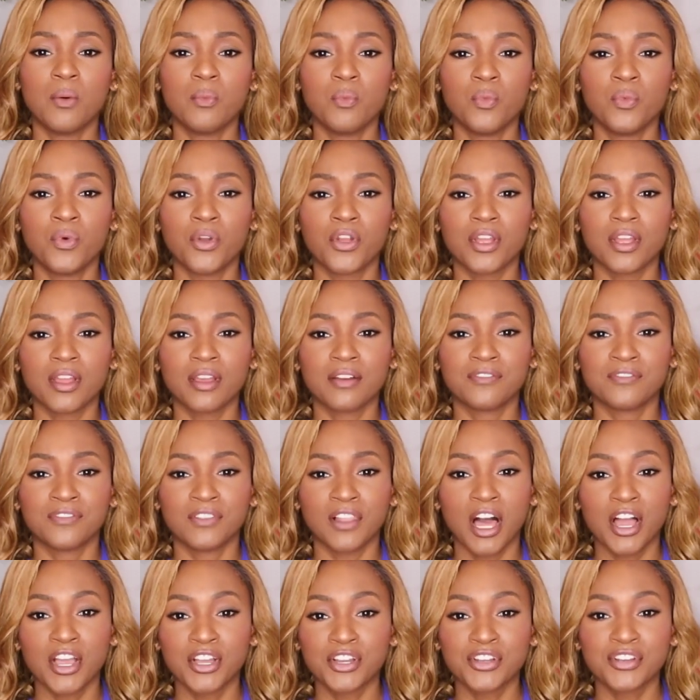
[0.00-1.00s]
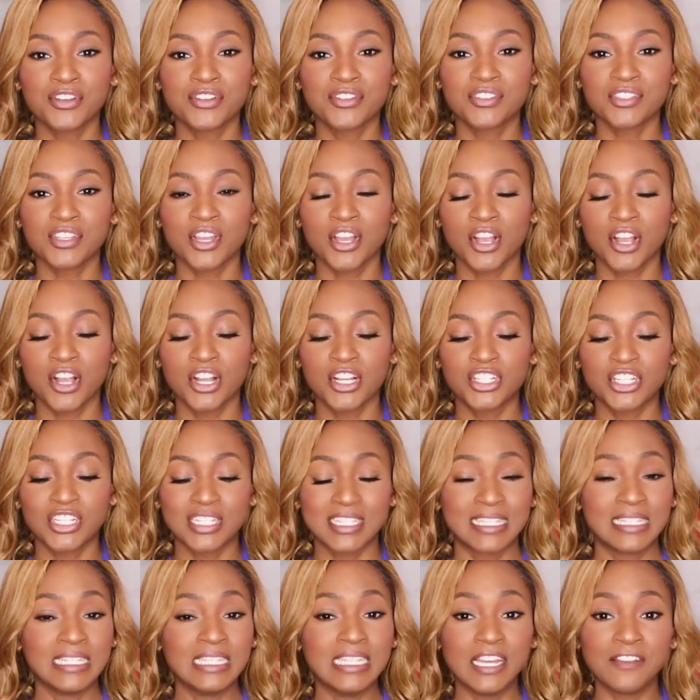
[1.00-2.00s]
where vloggers are
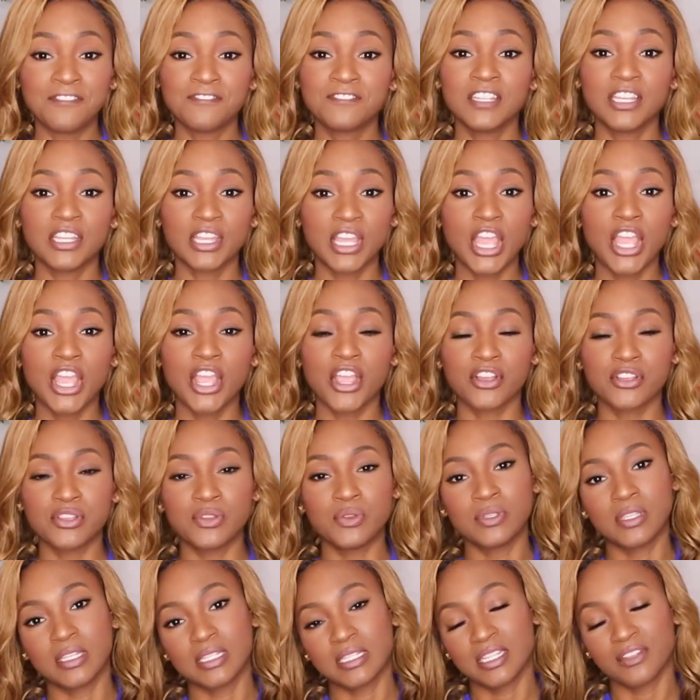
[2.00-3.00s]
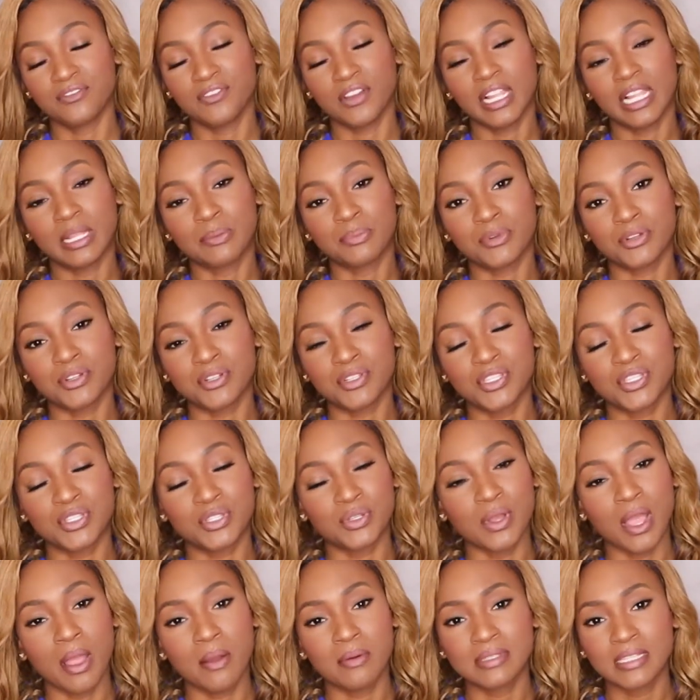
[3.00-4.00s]
just lifting hair using developers.
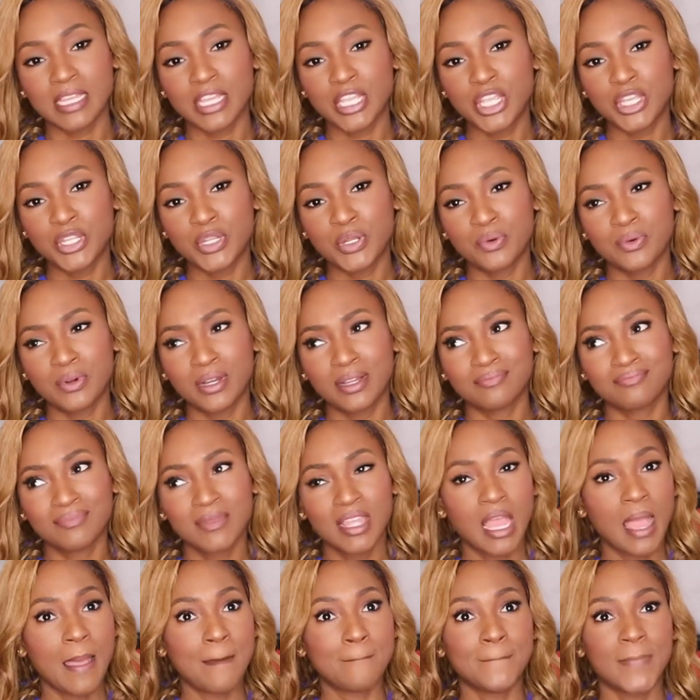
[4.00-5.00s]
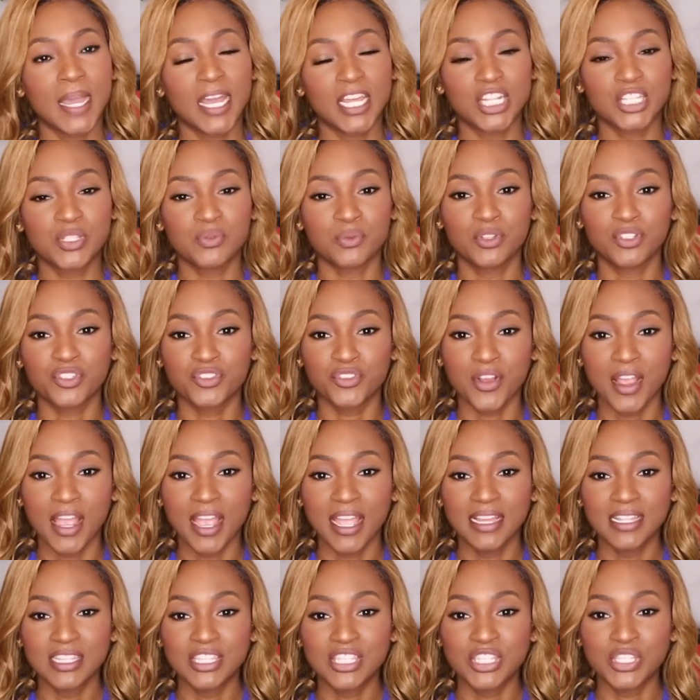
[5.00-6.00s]
So I was like, you know what? Might as well try
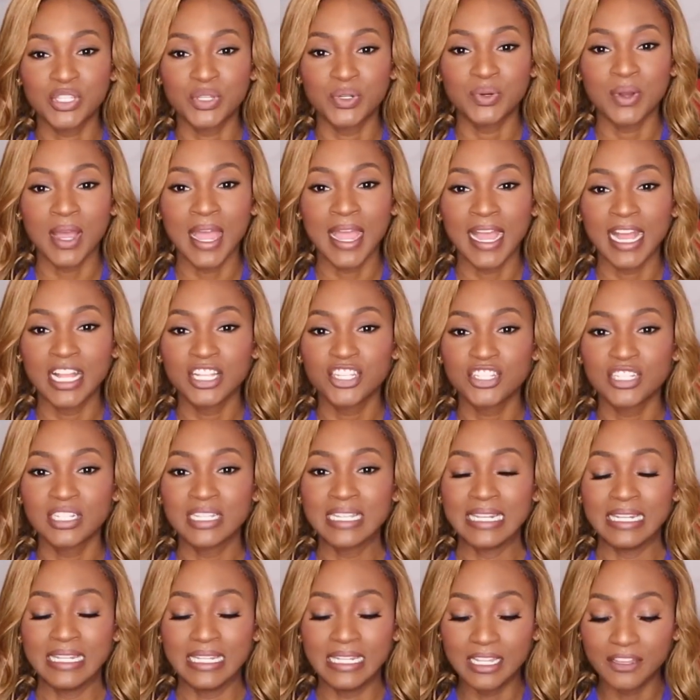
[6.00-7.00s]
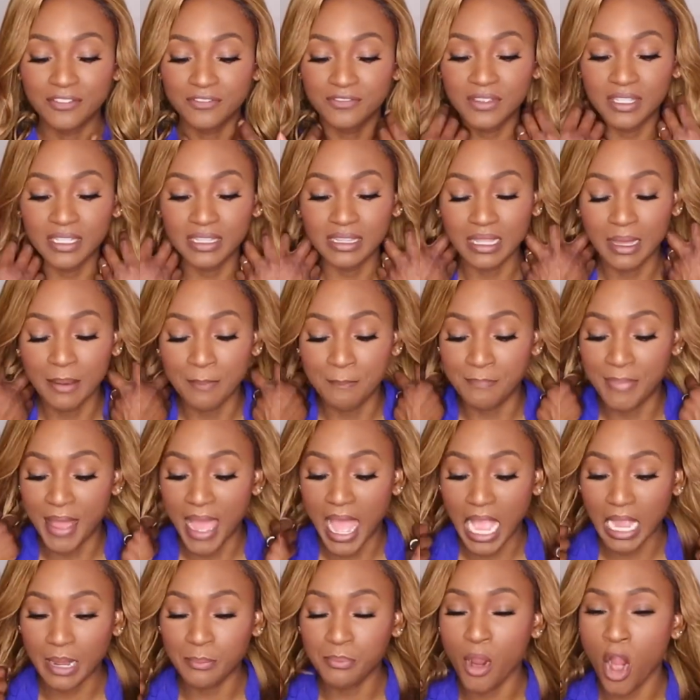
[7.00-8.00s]
it. So I actually lifted the
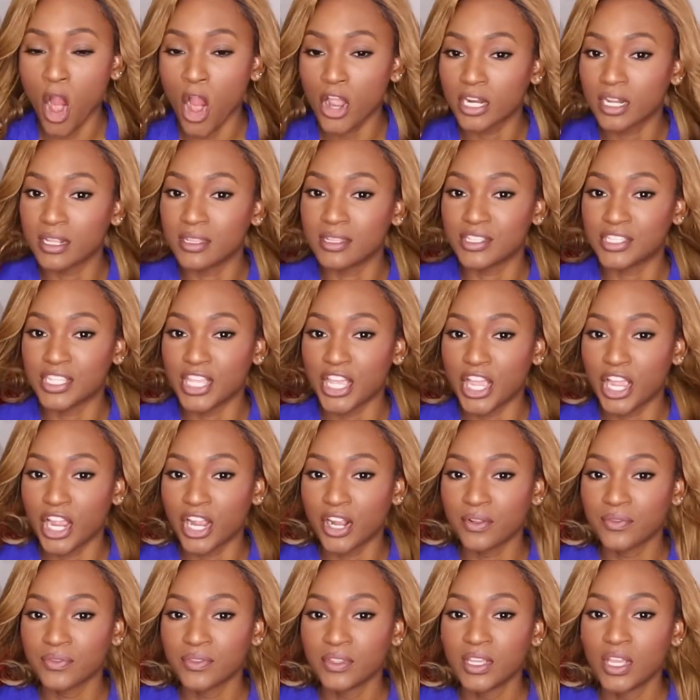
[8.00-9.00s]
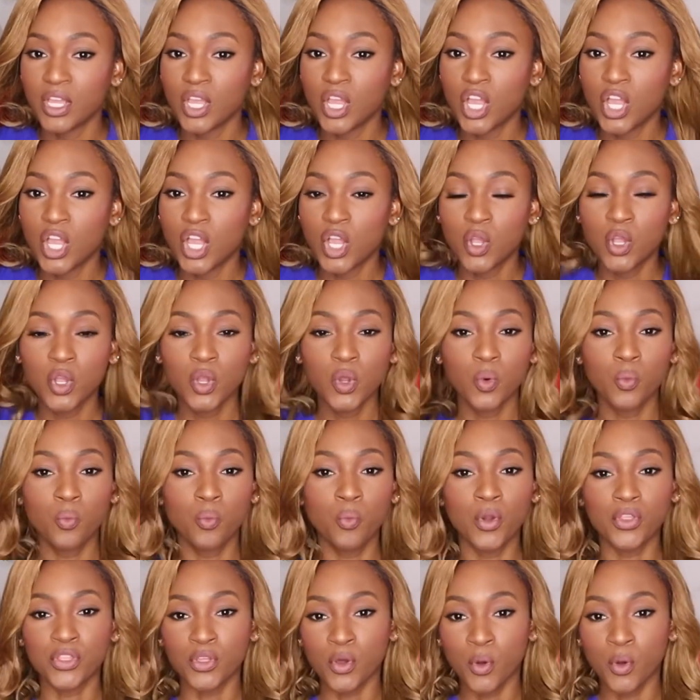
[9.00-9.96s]
back part of this hair with